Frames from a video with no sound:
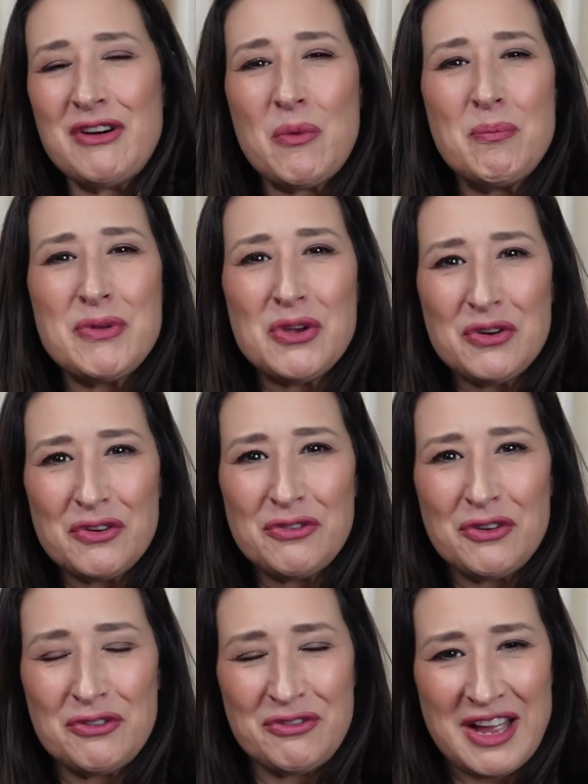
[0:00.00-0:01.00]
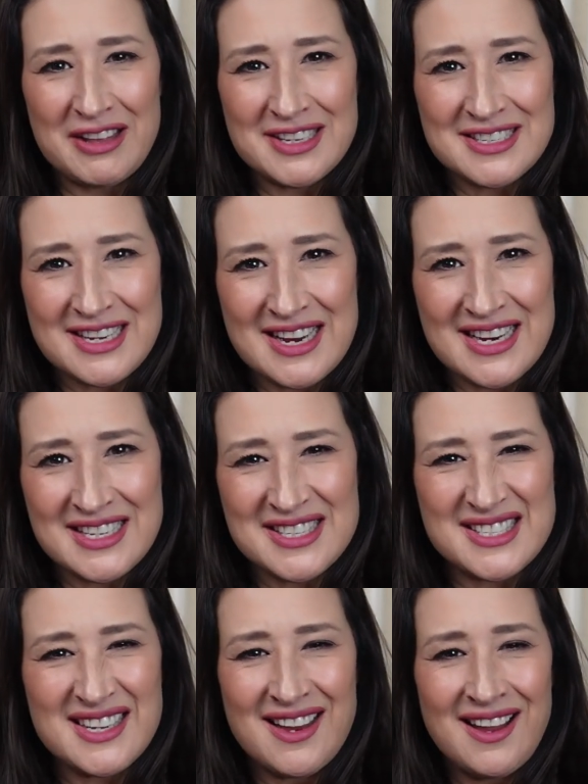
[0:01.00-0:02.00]
a beautiful
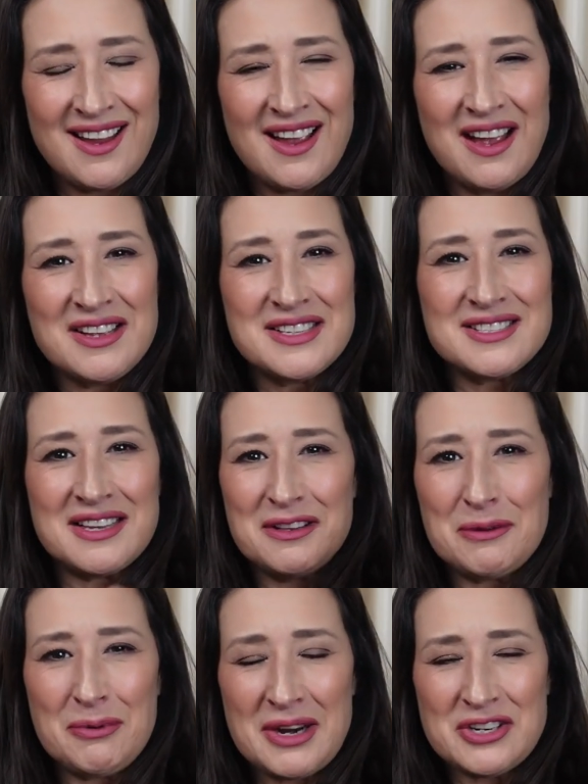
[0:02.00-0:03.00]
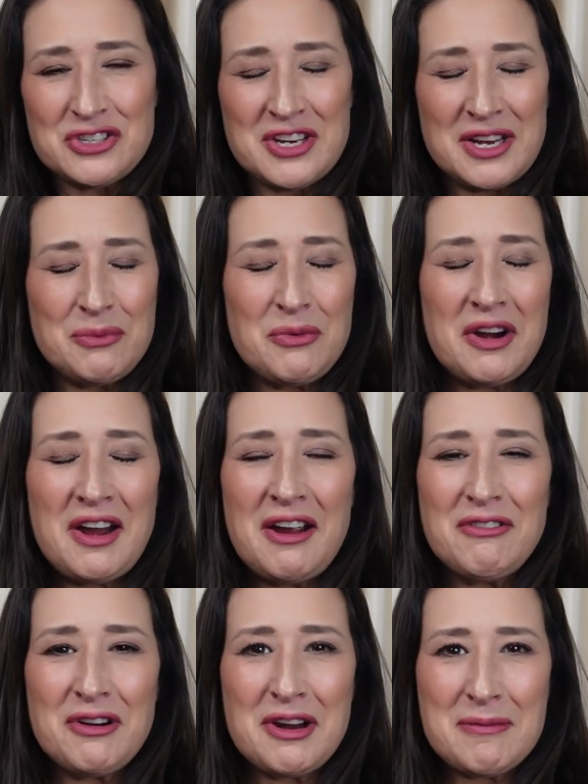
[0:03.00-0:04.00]
Valentine's celebration
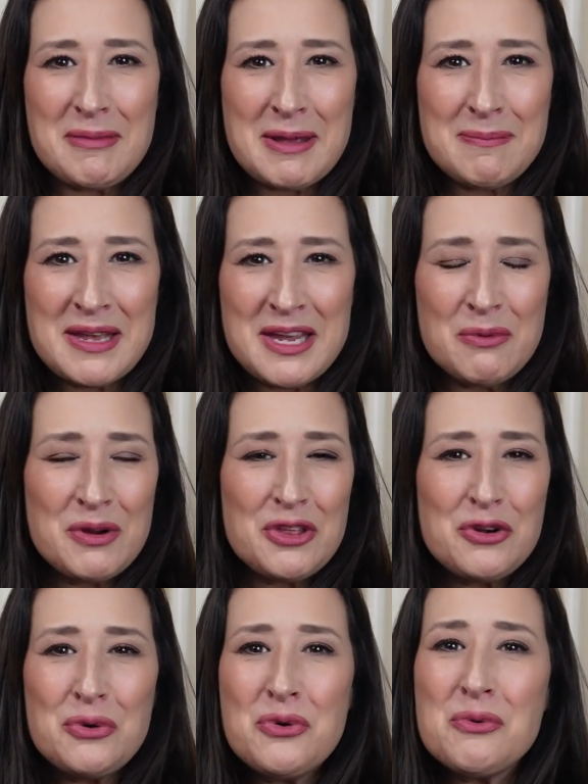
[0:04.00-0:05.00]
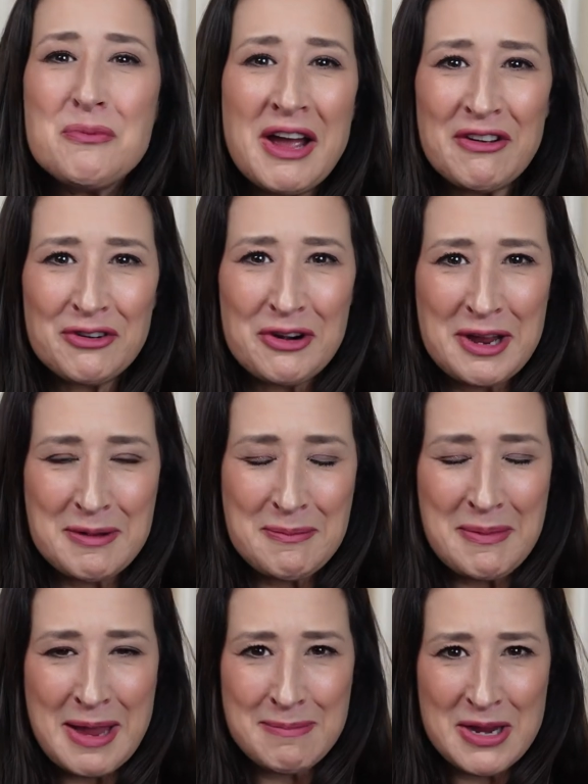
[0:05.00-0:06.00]
wherever it may be with whomever it
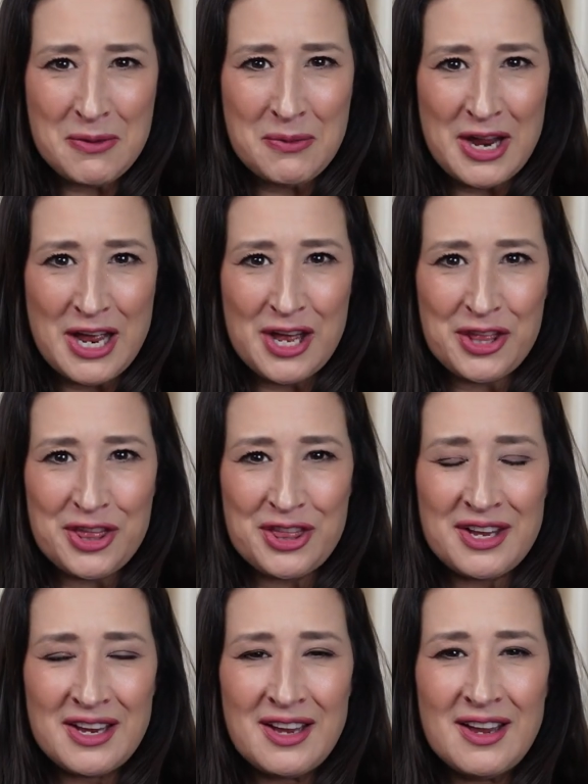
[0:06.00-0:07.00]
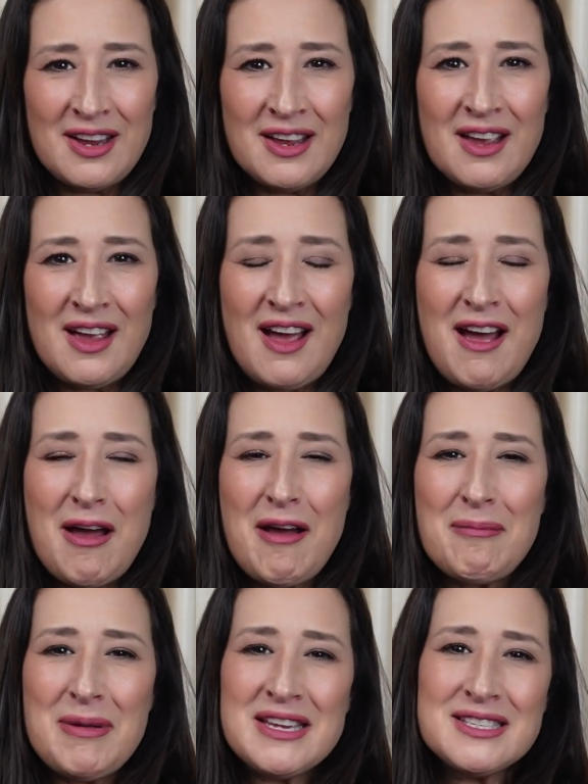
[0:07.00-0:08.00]
may be with. Uh,
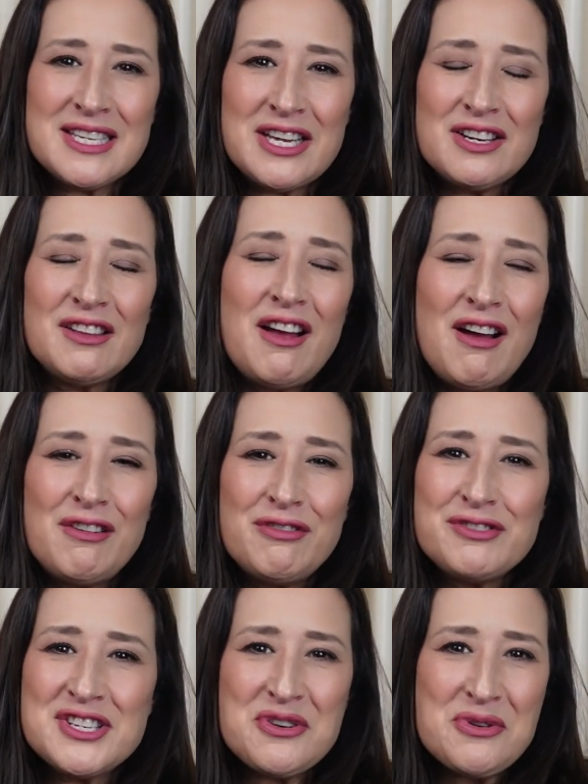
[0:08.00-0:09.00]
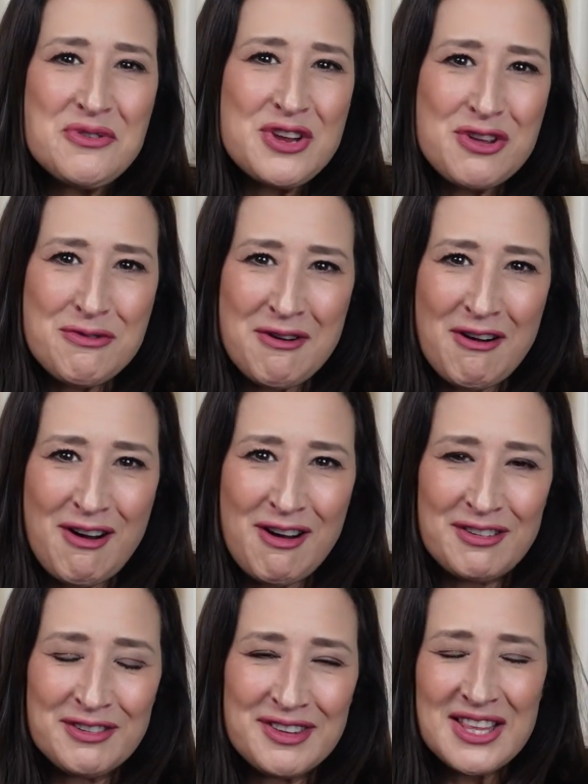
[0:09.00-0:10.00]
peace and love to you
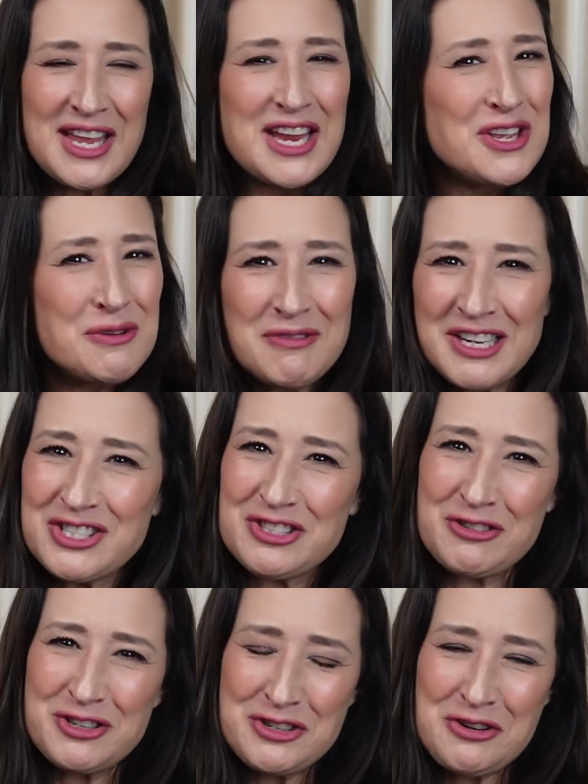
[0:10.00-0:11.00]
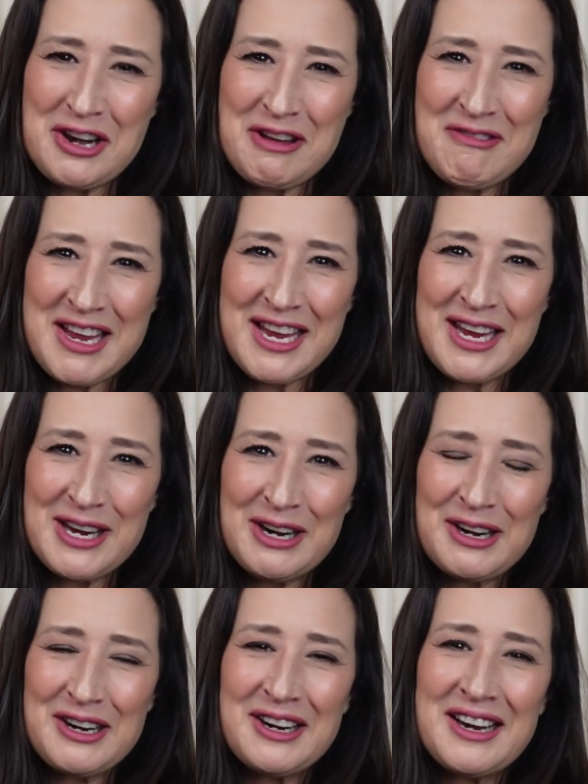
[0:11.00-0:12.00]
all. Thank you much for joining me
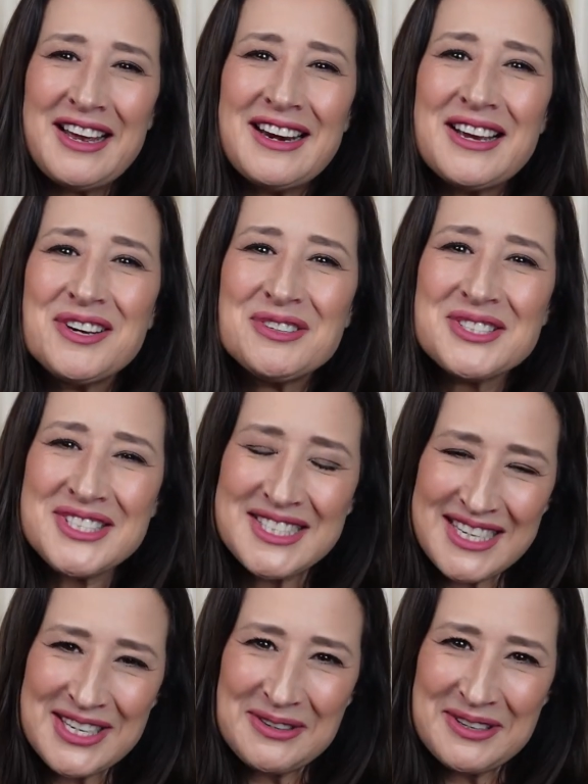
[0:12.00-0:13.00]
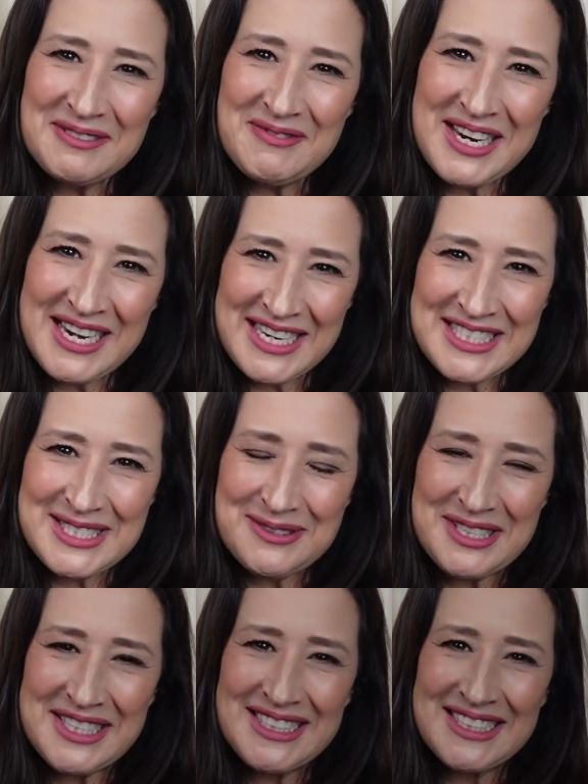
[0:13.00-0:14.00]
here, and I will see you in my next
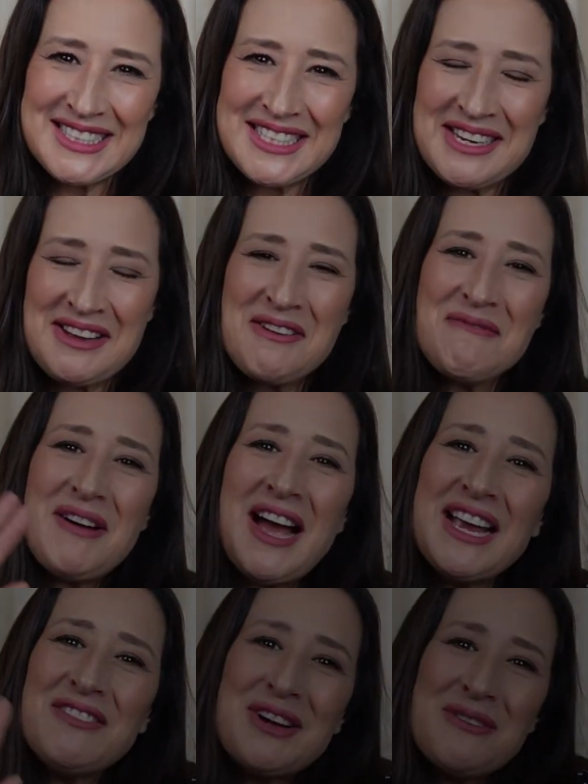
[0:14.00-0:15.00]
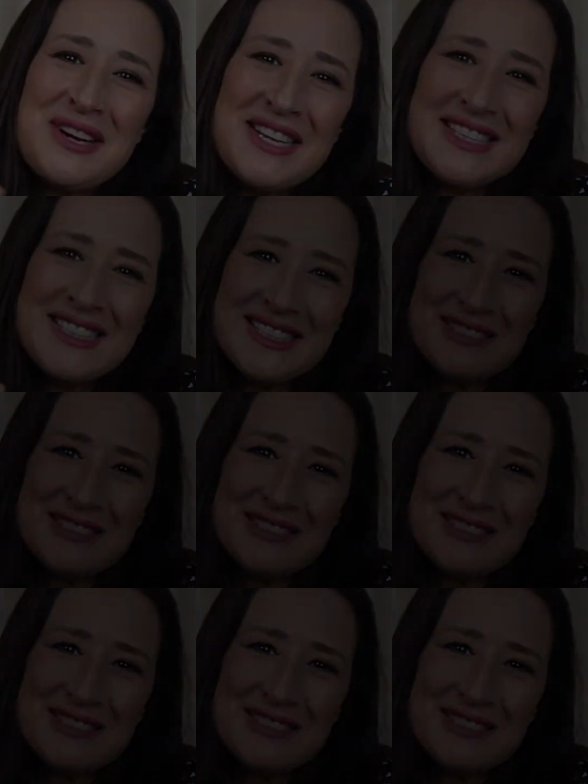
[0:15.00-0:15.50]
one. Bye, everyone.